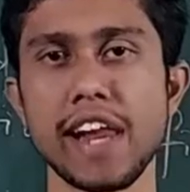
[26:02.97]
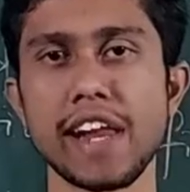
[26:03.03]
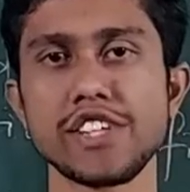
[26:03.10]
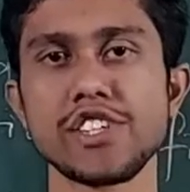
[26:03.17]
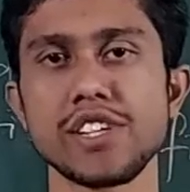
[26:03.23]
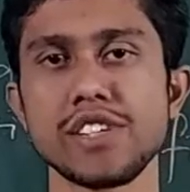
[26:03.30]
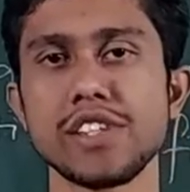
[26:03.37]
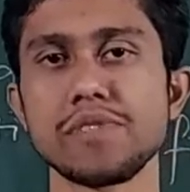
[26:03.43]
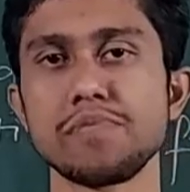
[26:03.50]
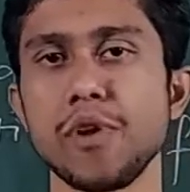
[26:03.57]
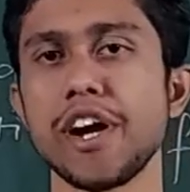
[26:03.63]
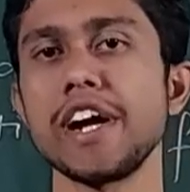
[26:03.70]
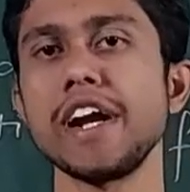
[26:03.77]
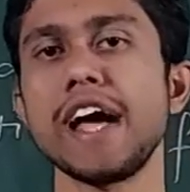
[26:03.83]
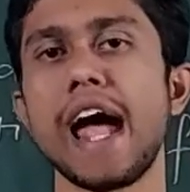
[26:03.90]
energy at this
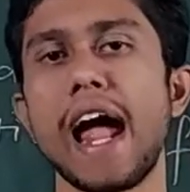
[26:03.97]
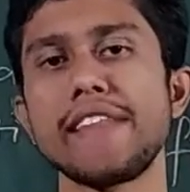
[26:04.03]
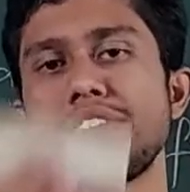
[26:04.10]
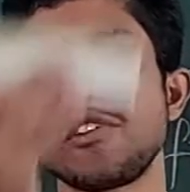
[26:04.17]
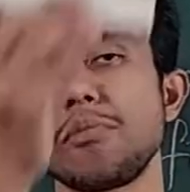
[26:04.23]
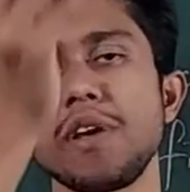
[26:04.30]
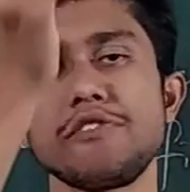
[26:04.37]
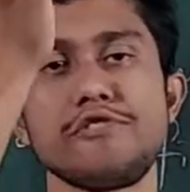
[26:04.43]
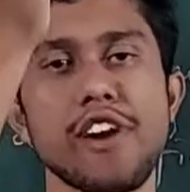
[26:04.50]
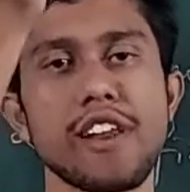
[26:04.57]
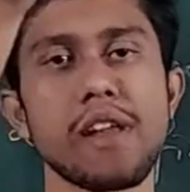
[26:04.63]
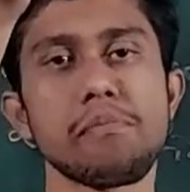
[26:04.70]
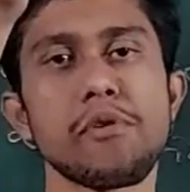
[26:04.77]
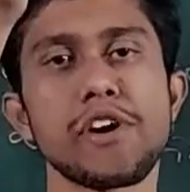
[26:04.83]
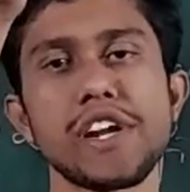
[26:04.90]
point and there will be a
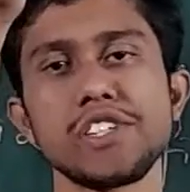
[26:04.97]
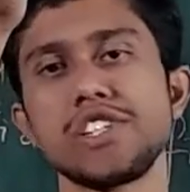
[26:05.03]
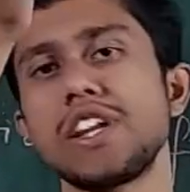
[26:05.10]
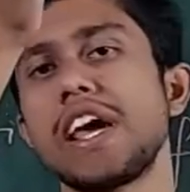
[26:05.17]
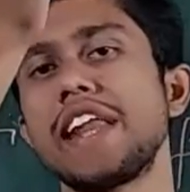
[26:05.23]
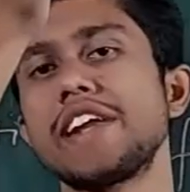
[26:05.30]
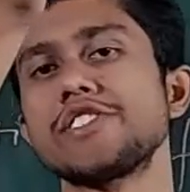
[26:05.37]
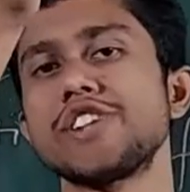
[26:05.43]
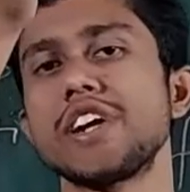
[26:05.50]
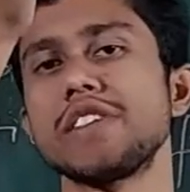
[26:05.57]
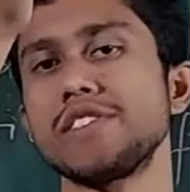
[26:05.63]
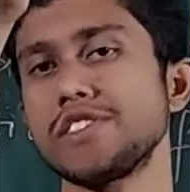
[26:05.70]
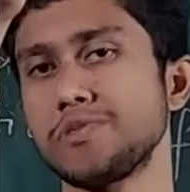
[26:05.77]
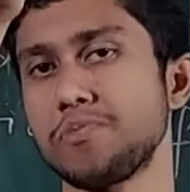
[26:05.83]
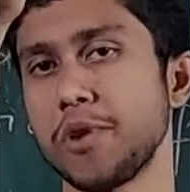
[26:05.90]
final potential energy
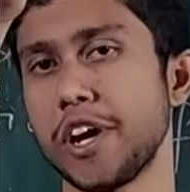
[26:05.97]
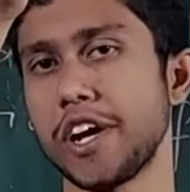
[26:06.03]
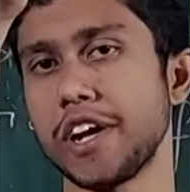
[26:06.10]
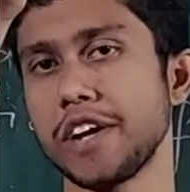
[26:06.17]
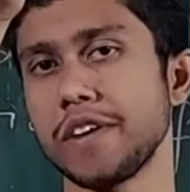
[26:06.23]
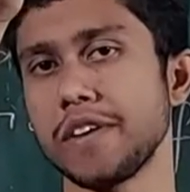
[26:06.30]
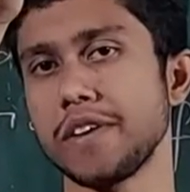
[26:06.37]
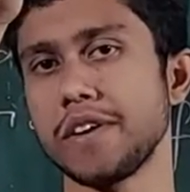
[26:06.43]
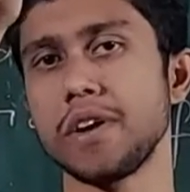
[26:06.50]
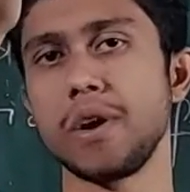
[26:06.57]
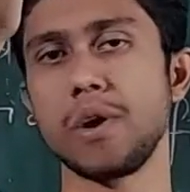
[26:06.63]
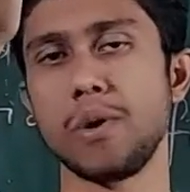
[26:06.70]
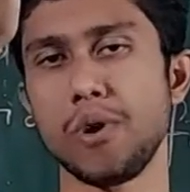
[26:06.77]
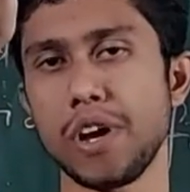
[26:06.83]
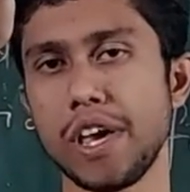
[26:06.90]
at this point.
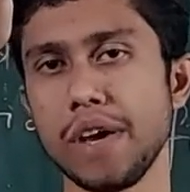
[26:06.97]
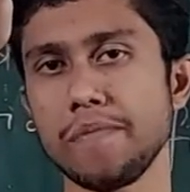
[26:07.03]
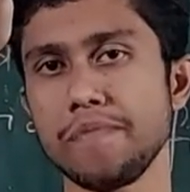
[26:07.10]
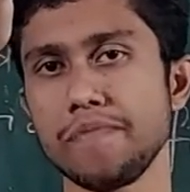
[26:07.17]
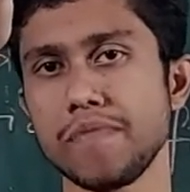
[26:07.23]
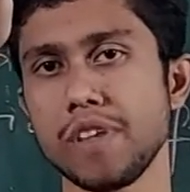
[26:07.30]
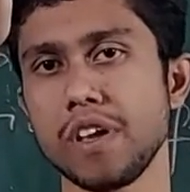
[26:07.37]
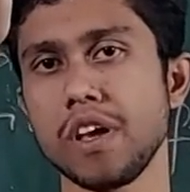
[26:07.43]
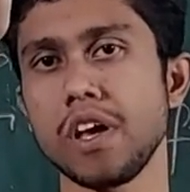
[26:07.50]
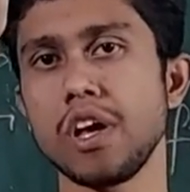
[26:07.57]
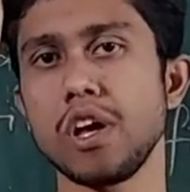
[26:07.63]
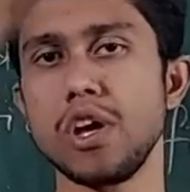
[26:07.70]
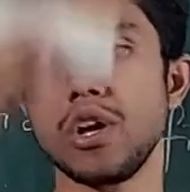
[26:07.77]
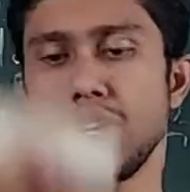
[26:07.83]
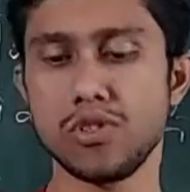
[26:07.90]
Okay,
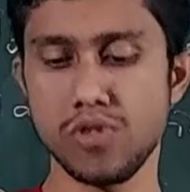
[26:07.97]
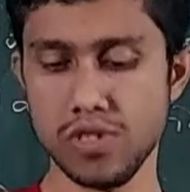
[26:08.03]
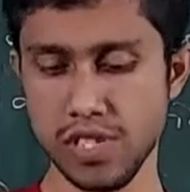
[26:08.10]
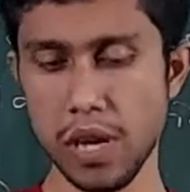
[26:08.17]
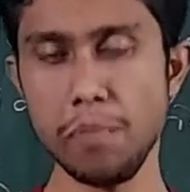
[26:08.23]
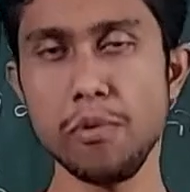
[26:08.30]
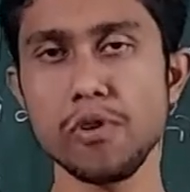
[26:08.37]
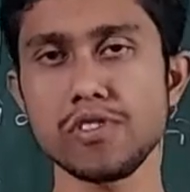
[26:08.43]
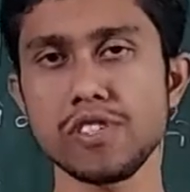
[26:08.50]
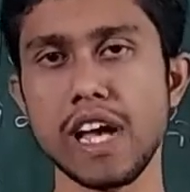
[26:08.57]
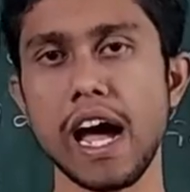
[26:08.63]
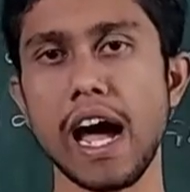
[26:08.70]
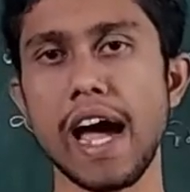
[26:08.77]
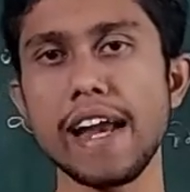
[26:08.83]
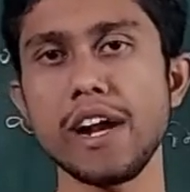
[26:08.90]
so suppose
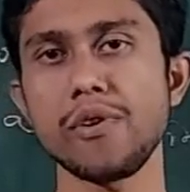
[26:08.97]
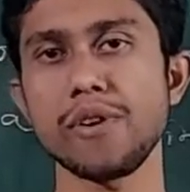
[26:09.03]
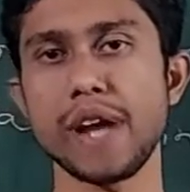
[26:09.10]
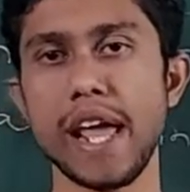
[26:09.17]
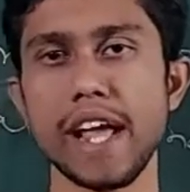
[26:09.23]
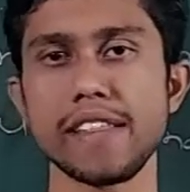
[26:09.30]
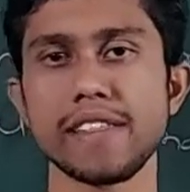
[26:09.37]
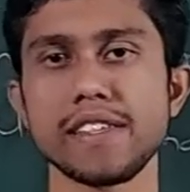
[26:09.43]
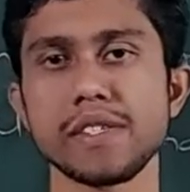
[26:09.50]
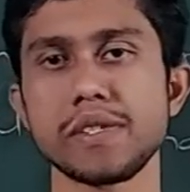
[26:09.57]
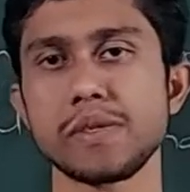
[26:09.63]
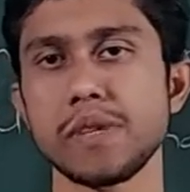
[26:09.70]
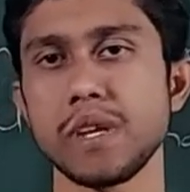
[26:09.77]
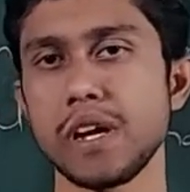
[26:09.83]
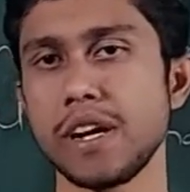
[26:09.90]
I now take
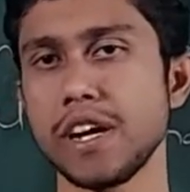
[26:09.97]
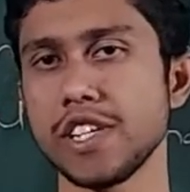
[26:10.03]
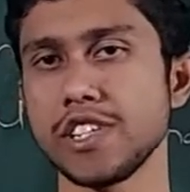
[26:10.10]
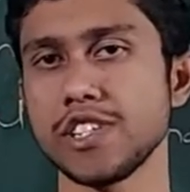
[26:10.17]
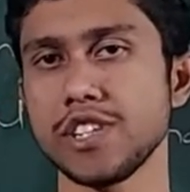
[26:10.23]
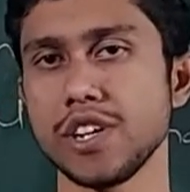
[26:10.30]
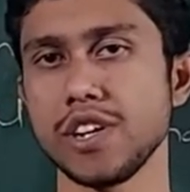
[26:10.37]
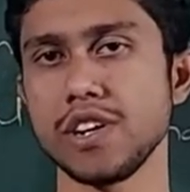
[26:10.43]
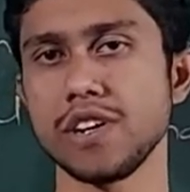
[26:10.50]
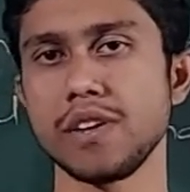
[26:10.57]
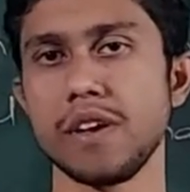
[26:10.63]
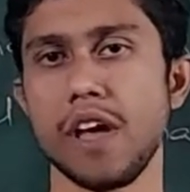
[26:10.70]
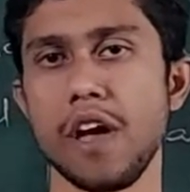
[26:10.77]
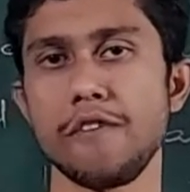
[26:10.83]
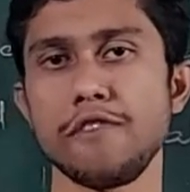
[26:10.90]
this duster
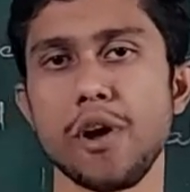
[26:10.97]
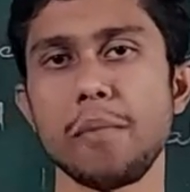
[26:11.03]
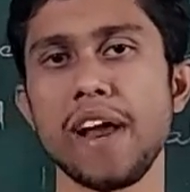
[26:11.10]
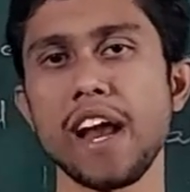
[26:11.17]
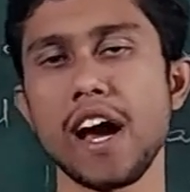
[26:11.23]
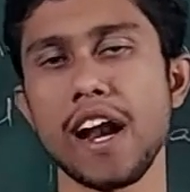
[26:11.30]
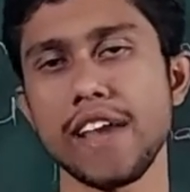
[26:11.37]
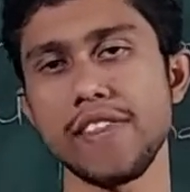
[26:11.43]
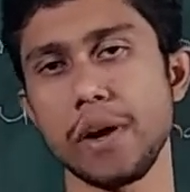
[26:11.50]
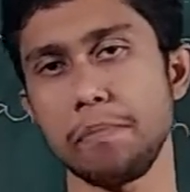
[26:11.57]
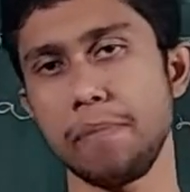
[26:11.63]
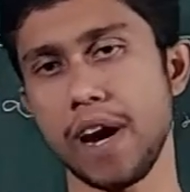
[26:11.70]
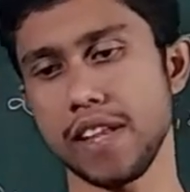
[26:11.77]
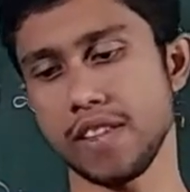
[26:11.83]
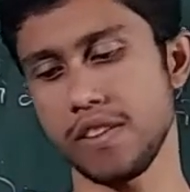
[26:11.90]
from another
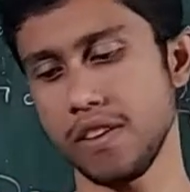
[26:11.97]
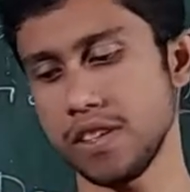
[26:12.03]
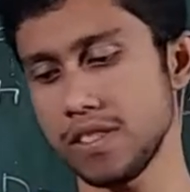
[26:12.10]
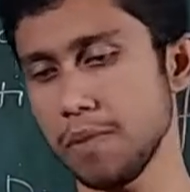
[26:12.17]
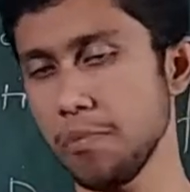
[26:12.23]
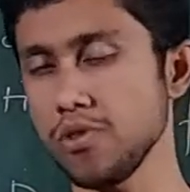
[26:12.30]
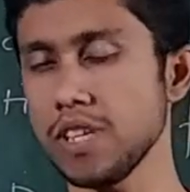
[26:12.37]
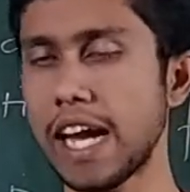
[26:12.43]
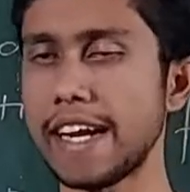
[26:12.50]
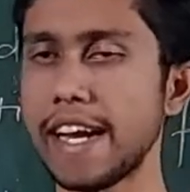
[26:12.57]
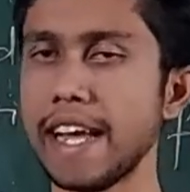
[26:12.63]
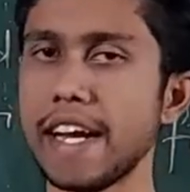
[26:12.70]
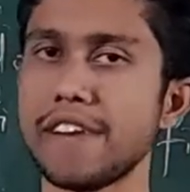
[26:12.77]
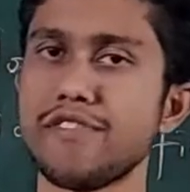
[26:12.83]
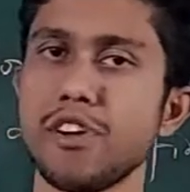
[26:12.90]
path. Suppose I
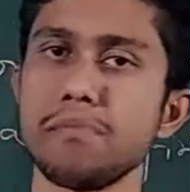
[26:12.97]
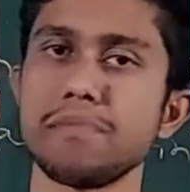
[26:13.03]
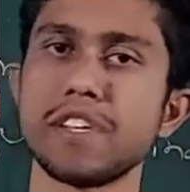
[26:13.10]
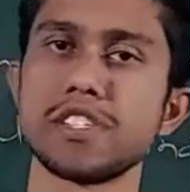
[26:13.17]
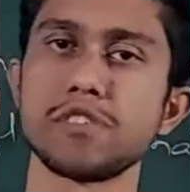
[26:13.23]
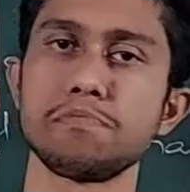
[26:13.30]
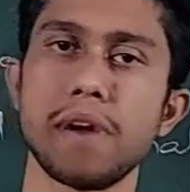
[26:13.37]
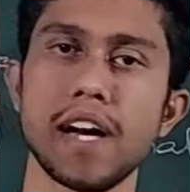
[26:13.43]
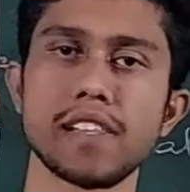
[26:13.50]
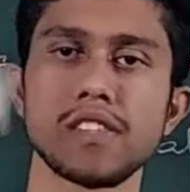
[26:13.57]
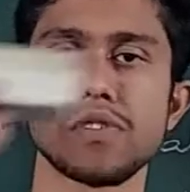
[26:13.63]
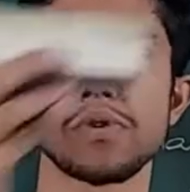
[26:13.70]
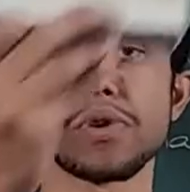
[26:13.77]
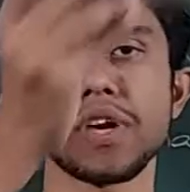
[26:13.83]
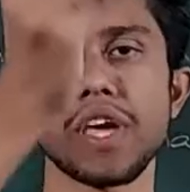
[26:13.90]
take it from this
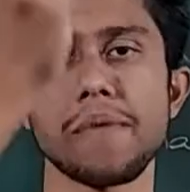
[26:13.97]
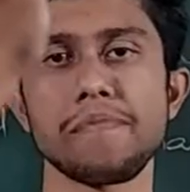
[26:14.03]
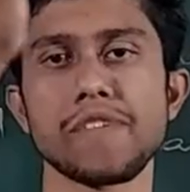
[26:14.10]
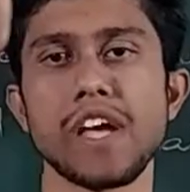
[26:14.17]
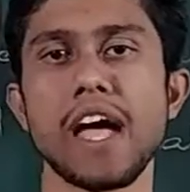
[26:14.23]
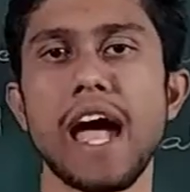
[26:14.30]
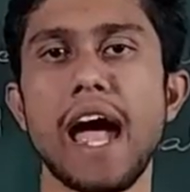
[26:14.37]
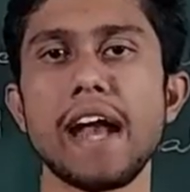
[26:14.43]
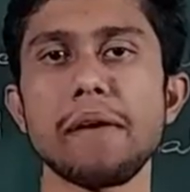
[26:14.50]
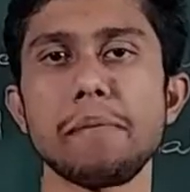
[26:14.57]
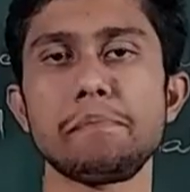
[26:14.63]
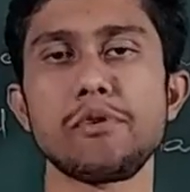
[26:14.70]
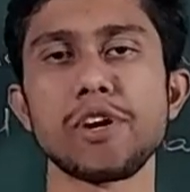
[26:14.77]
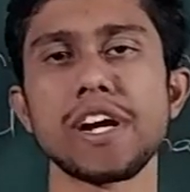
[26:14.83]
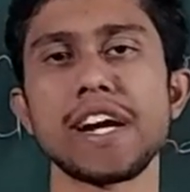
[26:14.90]
path, okay, and
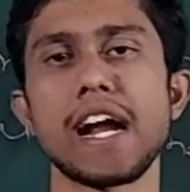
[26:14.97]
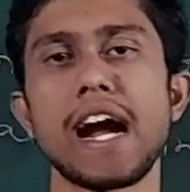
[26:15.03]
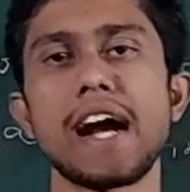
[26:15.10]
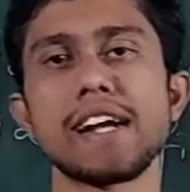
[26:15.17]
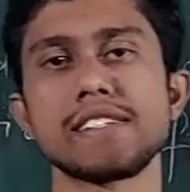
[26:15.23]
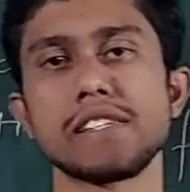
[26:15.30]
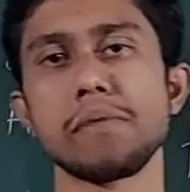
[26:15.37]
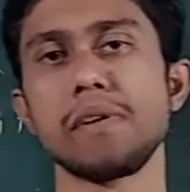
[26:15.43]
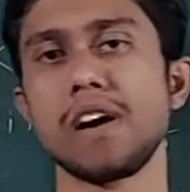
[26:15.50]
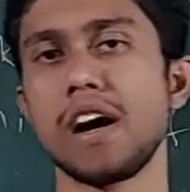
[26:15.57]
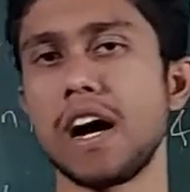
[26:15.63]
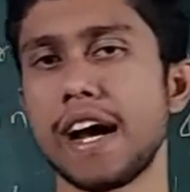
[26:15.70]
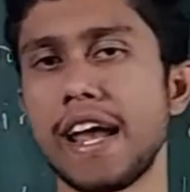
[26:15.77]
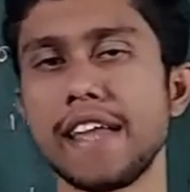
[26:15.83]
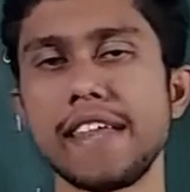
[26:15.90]
put it at
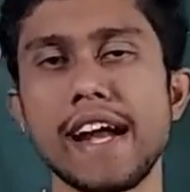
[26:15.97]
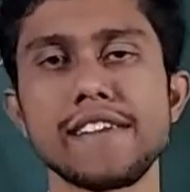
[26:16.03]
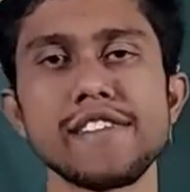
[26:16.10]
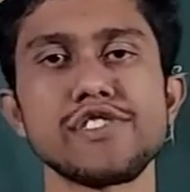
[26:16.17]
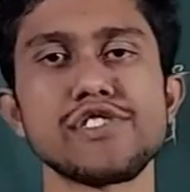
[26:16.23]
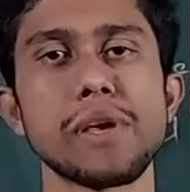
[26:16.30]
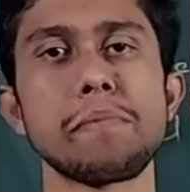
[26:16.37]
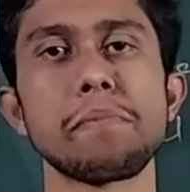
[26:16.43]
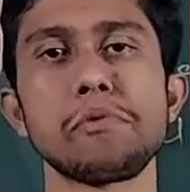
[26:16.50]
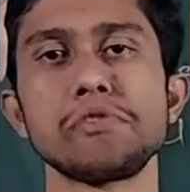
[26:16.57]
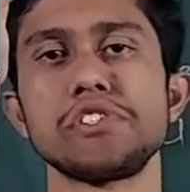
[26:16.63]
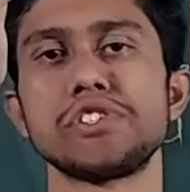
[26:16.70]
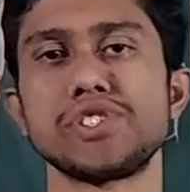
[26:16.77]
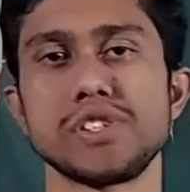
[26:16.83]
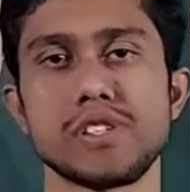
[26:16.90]
again at the same
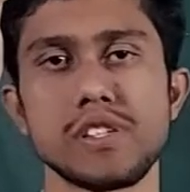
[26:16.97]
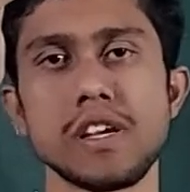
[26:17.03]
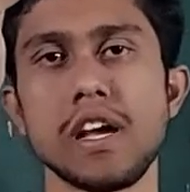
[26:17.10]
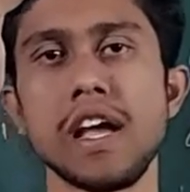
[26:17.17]
position.